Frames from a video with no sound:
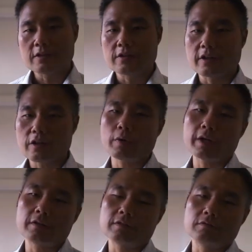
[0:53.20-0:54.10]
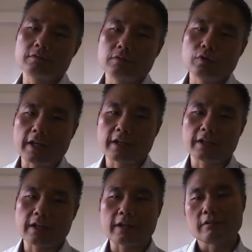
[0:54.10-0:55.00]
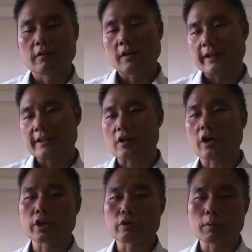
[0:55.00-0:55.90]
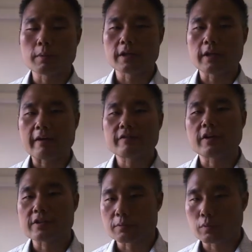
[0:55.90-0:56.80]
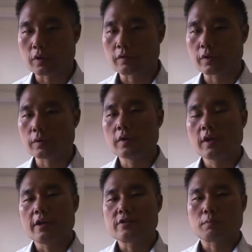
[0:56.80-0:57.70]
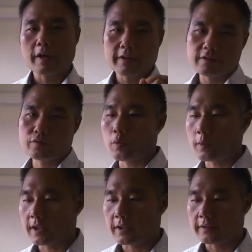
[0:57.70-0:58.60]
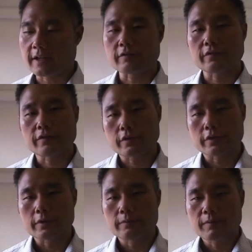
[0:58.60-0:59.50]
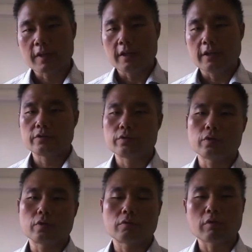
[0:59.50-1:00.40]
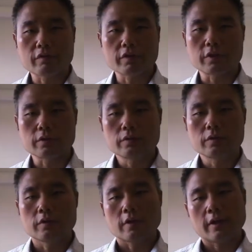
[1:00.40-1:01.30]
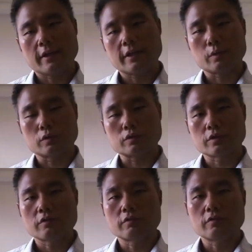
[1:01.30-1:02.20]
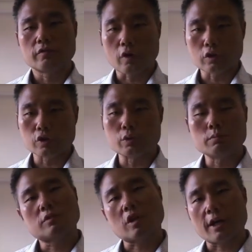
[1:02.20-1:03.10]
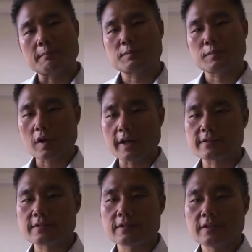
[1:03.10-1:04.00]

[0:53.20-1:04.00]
Another way to look at it, and I guess argue from an advertising point of view, is to break this formula down further into your revenue equals volume times price,